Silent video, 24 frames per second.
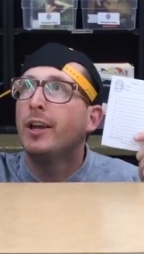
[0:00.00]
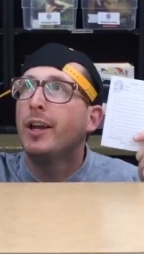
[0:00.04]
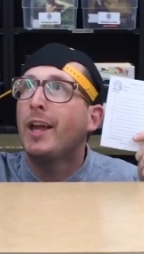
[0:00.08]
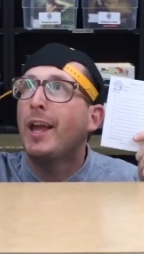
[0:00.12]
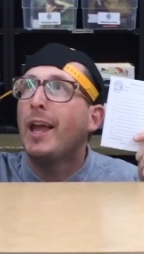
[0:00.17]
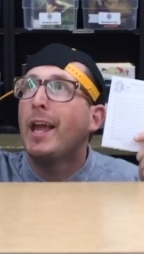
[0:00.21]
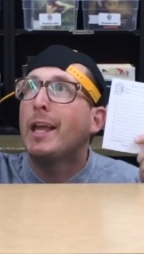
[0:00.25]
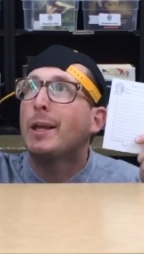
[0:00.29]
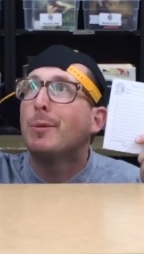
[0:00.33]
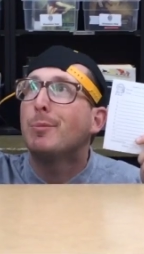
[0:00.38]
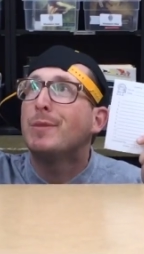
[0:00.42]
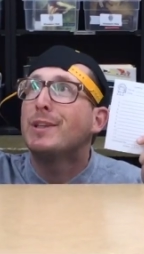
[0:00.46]

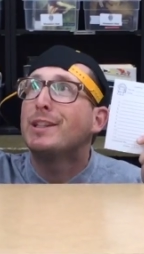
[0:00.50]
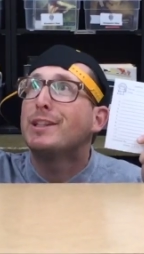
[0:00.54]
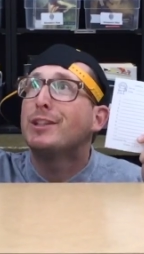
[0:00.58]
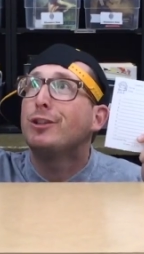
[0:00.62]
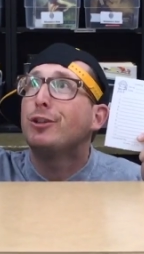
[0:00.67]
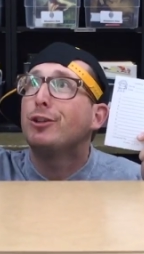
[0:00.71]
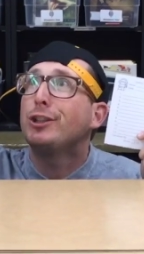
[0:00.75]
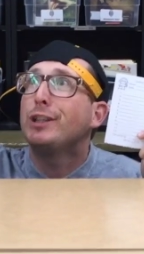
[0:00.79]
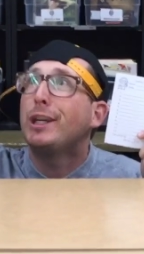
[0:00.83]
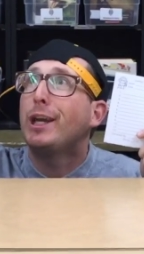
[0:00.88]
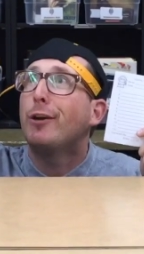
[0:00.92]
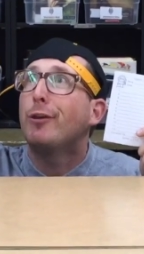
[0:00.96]
Hey, Mr.
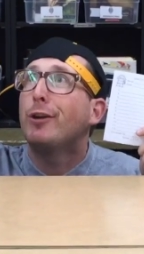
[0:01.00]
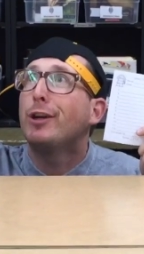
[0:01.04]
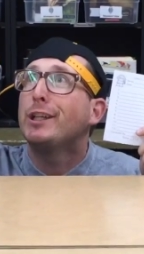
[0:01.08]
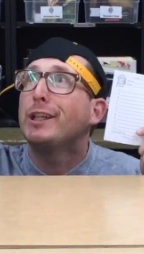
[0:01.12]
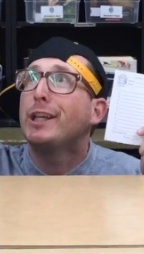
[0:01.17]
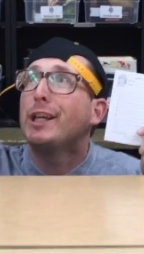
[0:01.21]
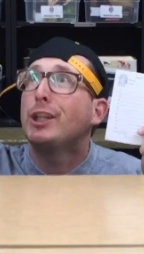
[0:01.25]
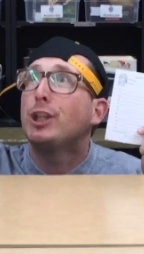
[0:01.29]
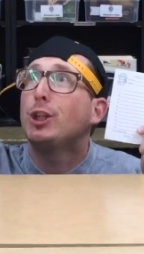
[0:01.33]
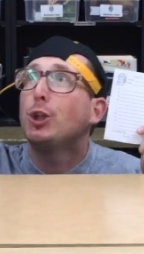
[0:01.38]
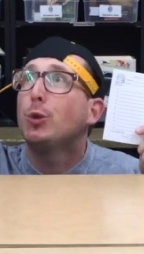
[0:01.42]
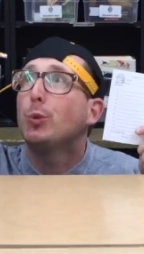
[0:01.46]
Garrett,
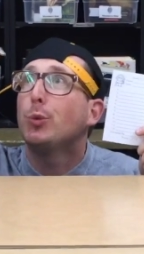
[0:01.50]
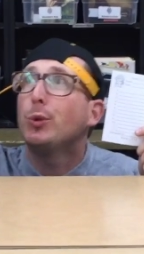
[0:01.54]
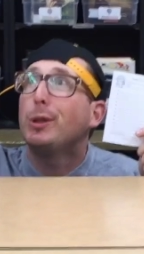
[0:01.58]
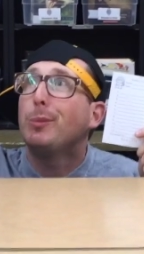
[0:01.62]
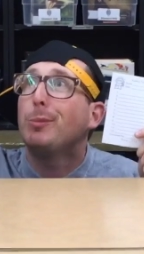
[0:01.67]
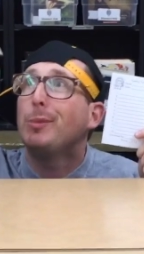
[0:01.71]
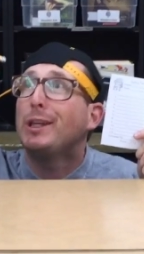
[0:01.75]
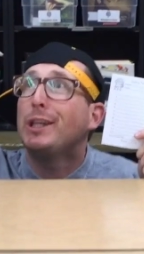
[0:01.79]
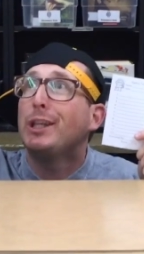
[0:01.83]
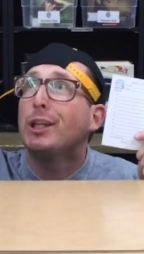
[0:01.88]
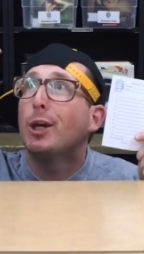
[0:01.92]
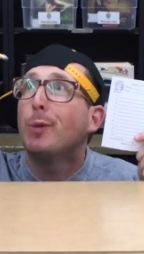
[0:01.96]
can you
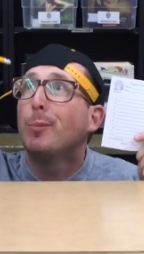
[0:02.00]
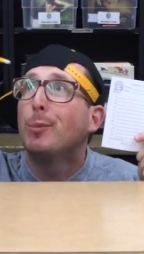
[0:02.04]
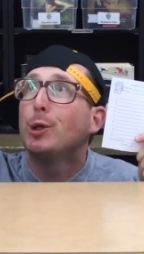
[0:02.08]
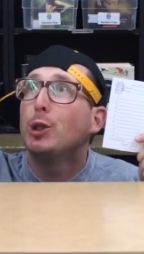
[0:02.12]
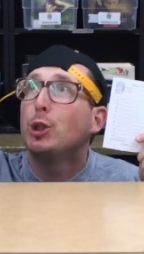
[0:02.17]
repeat number